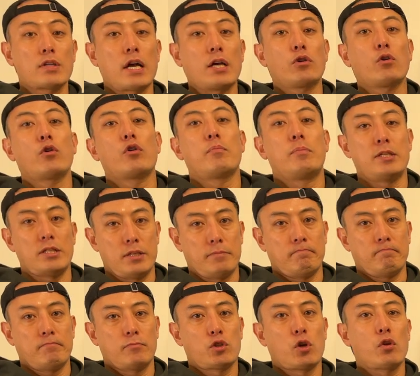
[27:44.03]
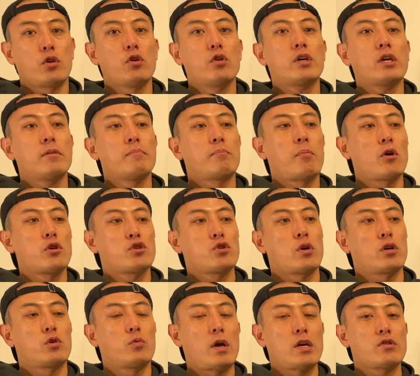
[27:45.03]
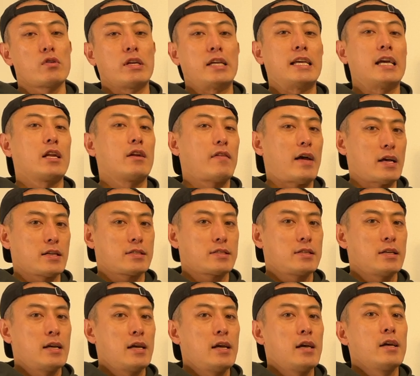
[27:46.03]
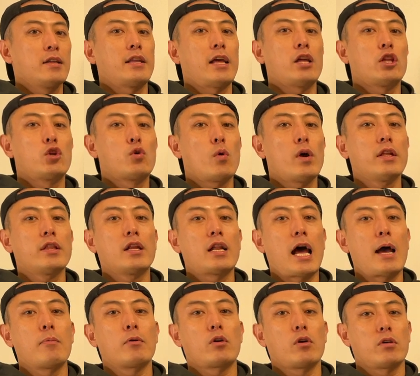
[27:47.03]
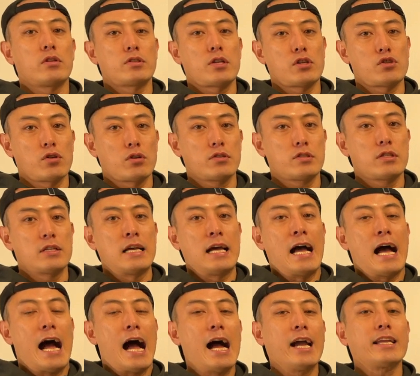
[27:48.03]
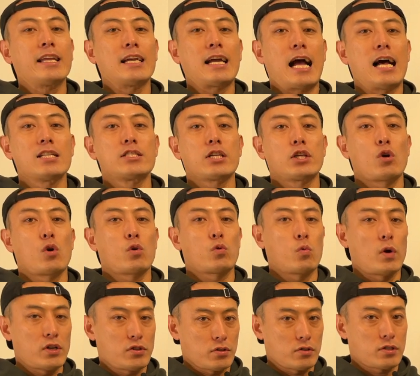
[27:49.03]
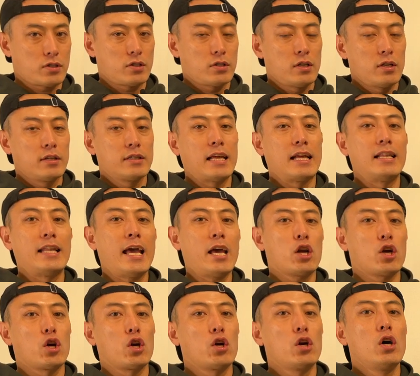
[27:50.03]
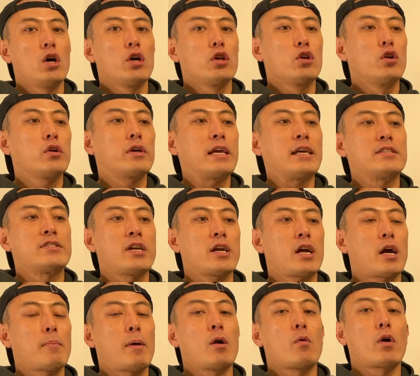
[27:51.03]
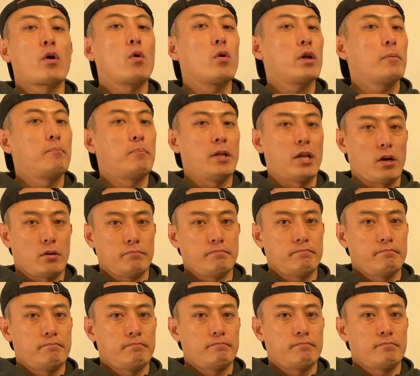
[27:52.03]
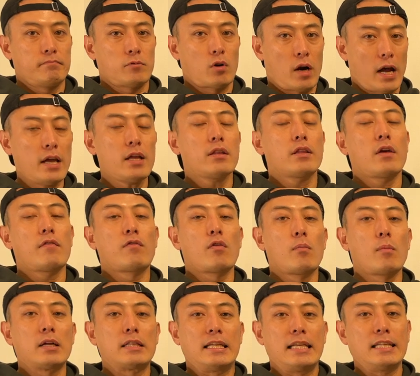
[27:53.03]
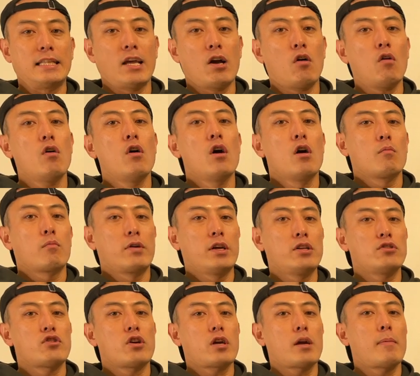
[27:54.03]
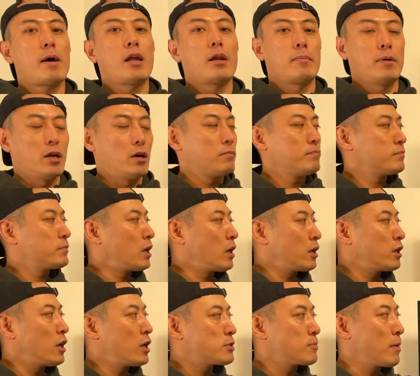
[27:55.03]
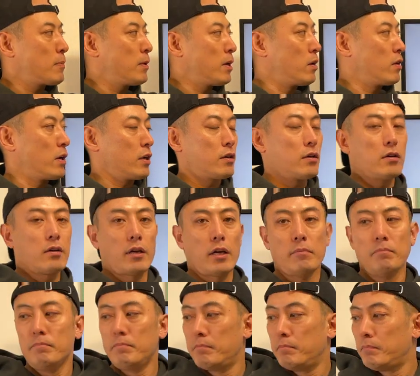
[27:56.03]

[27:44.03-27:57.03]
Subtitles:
I know you're busy, so you can post your question in advance. Then during the live Q&A sessions, I can answer your questions. Then later, you can check out my recorded video. All right, then for more detail, please check out my other video. And here's my video link, okay?